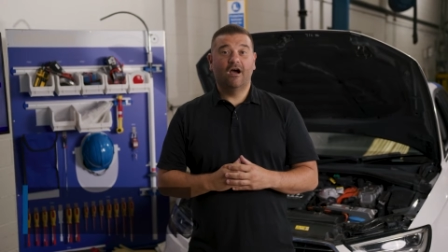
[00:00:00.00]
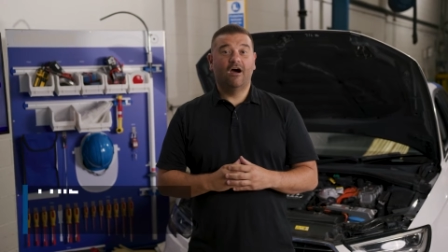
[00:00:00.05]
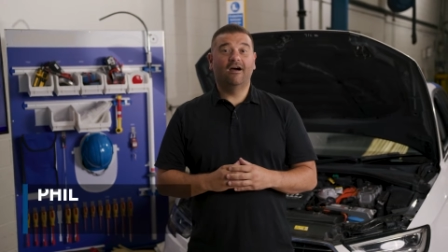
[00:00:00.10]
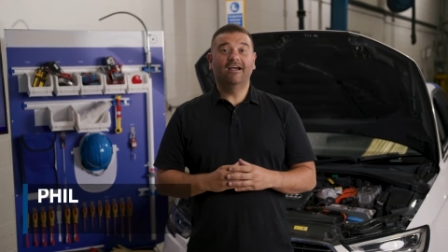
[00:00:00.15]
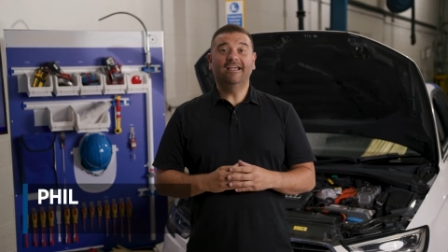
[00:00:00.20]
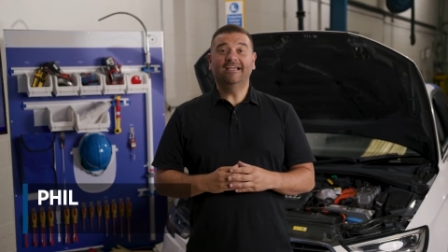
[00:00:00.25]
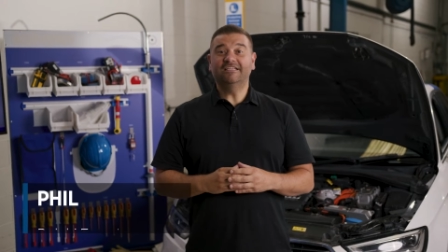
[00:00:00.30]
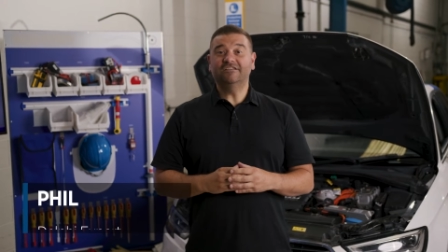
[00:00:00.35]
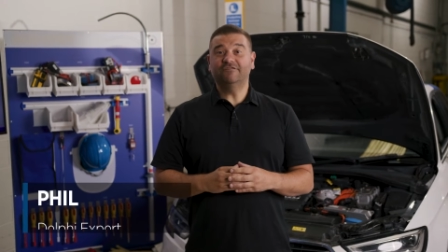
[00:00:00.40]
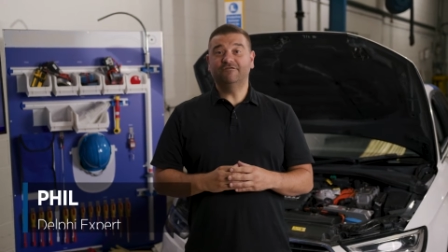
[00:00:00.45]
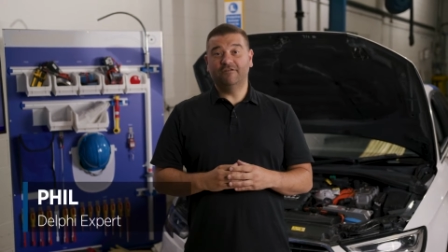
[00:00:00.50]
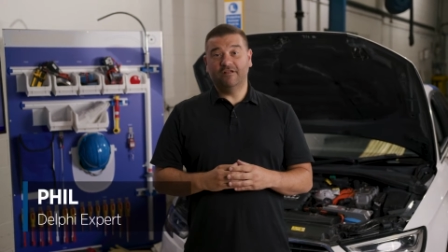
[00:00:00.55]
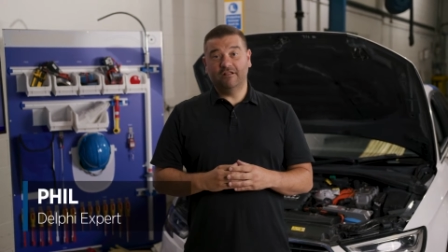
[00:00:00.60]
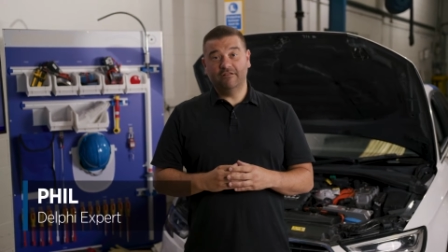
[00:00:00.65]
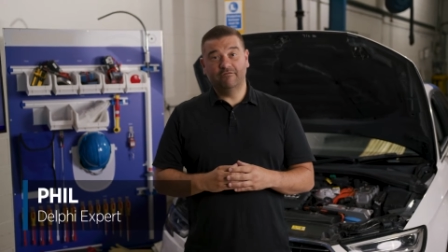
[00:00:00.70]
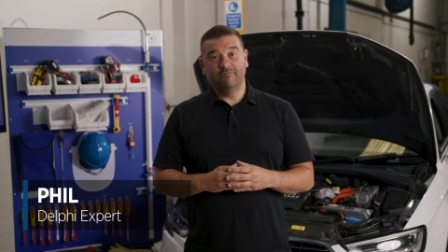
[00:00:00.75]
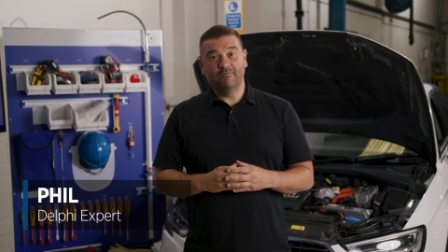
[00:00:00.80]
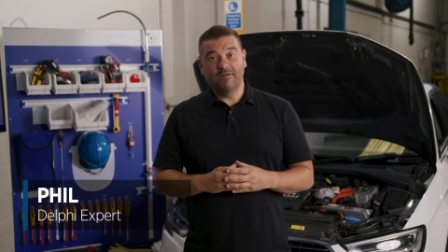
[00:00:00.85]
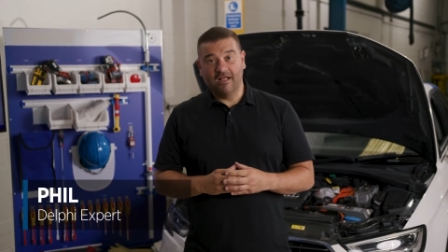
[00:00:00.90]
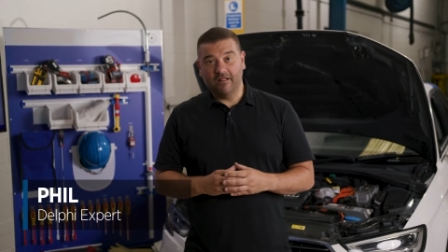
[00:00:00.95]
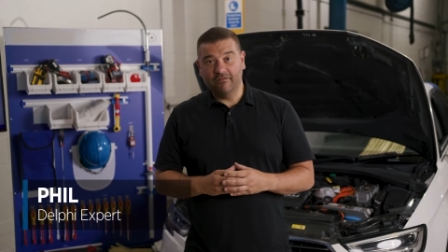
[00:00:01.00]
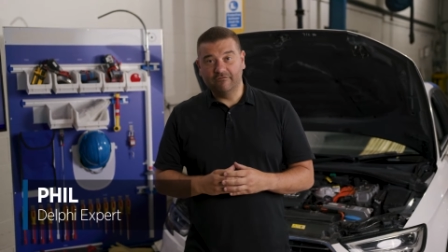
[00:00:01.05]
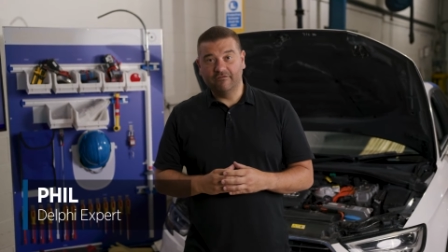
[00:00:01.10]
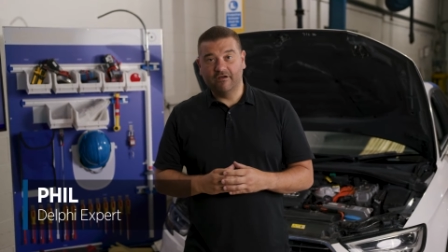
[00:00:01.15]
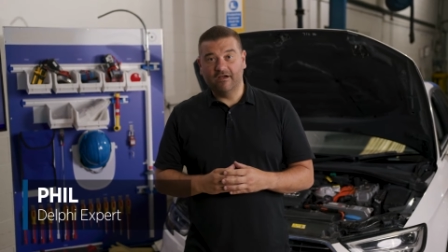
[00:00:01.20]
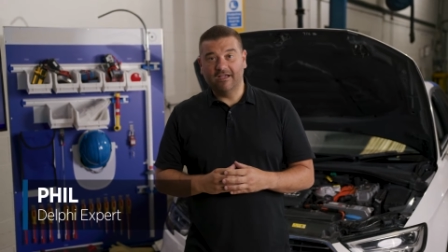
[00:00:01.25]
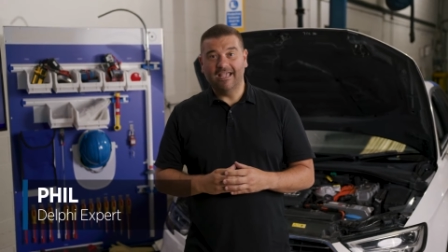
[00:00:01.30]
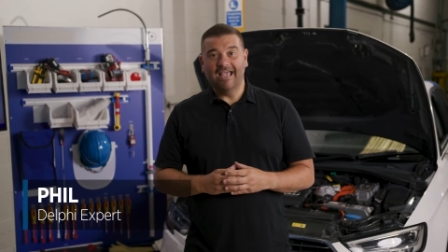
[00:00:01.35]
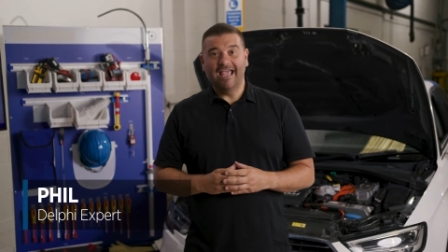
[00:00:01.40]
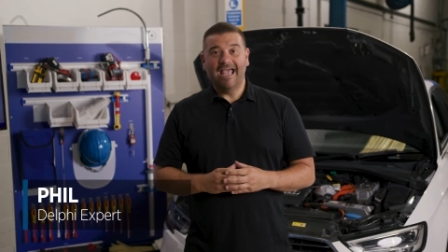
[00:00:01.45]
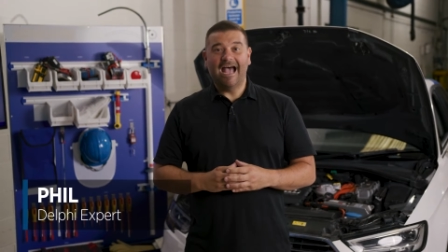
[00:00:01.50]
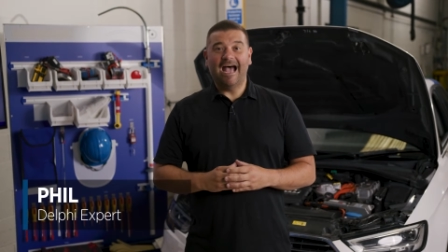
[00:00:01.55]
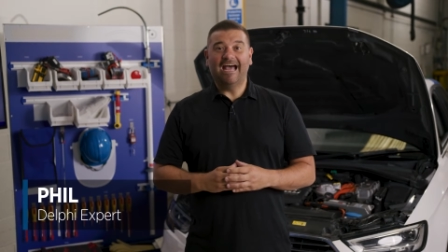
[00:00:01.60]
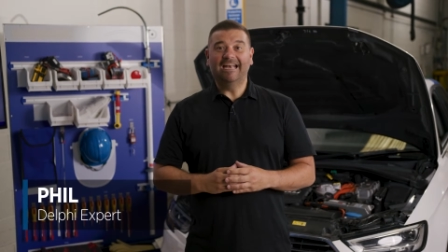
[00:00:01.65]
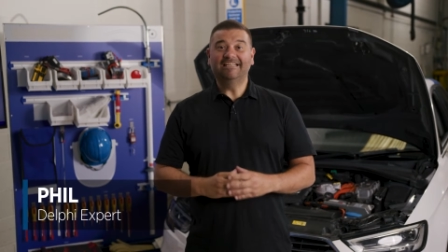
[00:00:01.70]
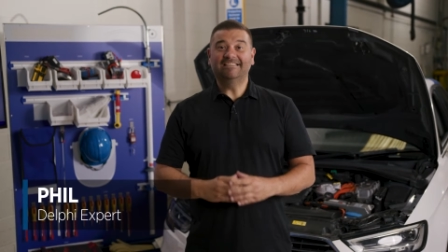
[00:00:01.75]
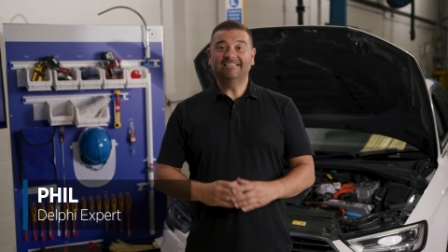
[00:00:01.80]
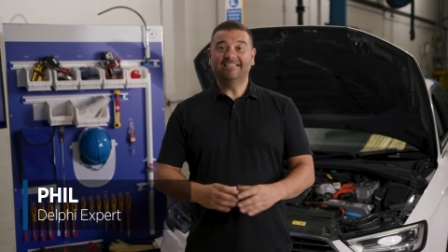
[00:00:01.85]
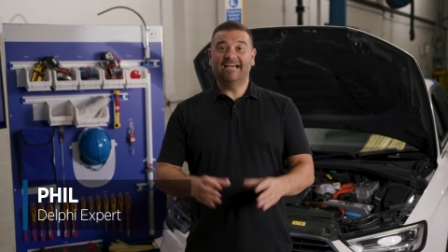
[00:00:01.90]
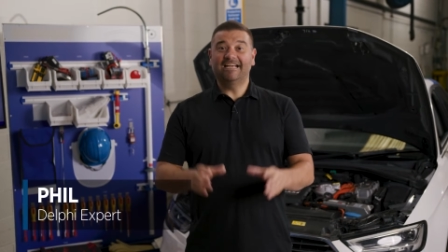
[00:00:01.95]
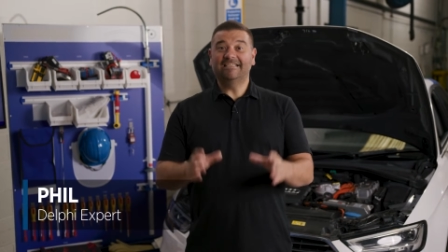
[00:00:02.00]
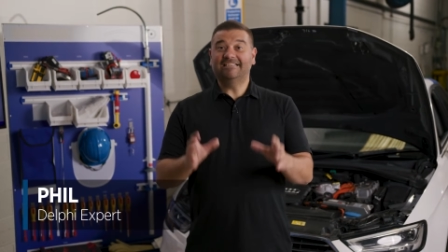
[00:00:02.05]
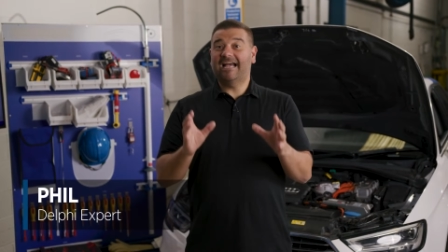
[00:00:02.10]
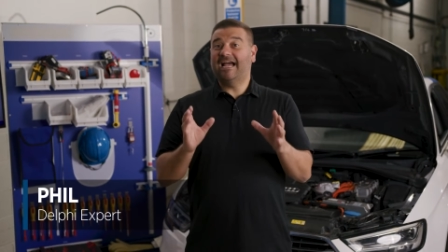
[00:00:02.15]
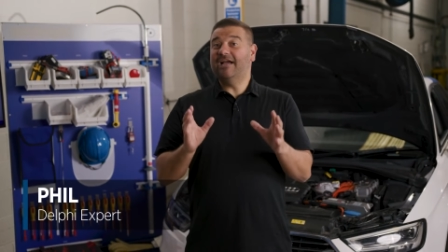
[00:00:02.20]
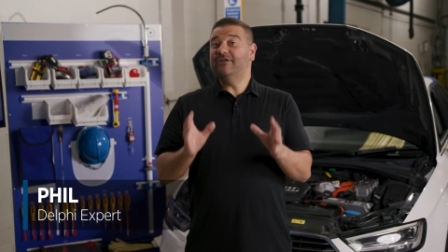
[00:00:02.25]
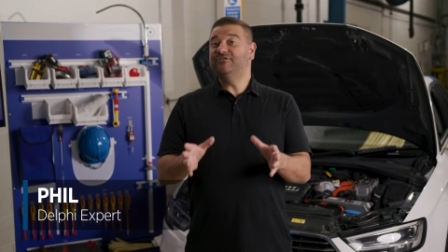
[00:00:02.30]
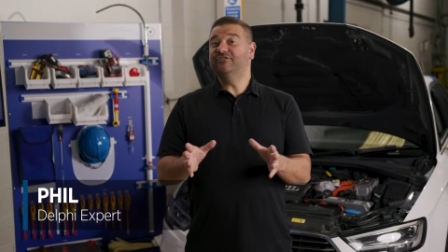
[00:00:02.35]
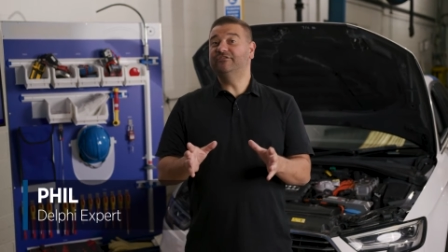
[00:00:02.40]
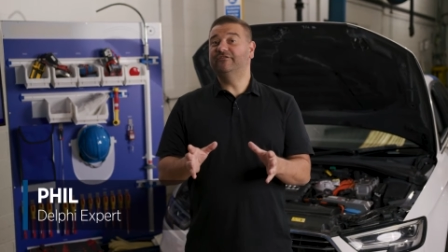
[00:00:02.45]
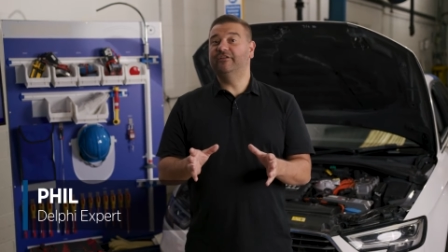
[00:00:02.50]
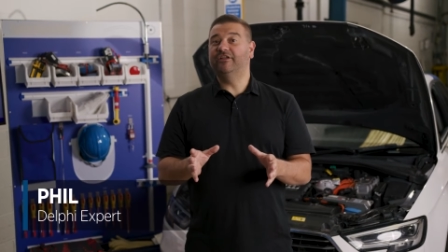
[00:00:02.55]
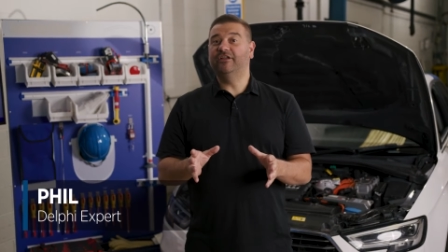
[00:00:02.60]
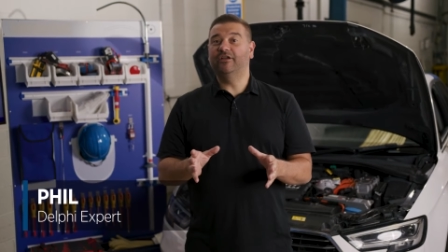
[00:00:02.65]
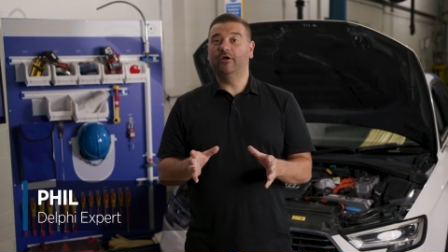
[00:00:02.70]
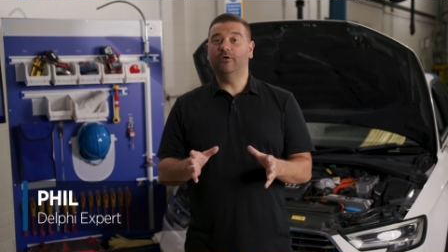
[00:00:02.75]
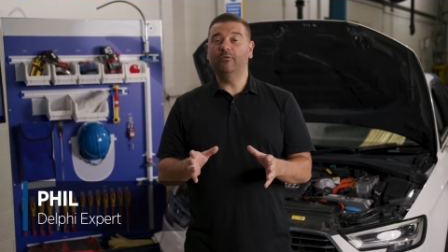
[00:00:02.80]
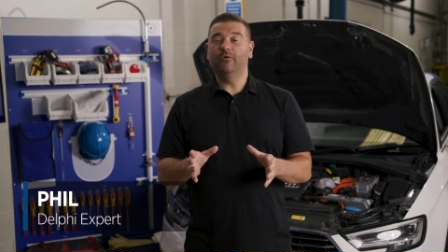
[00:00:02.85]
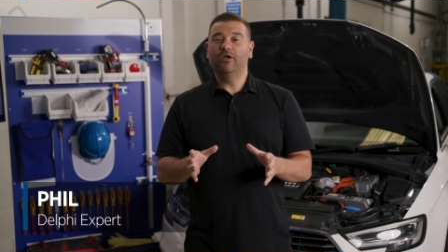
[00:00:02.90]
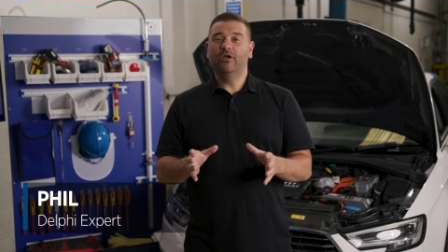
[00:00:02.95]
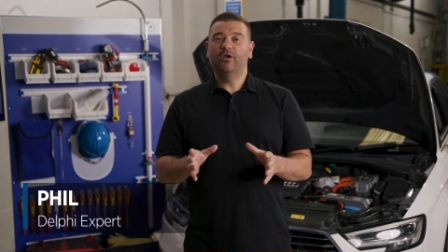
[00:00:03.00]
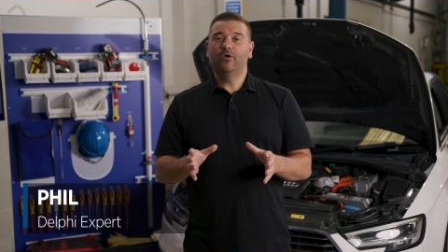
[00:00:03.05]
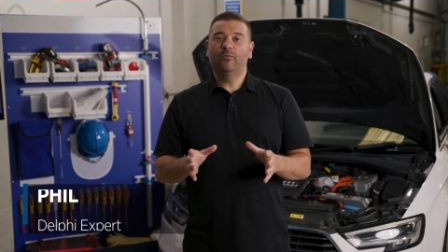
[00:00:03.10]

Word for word: Hi, it's Phil from Delphi, and in today's how-to video,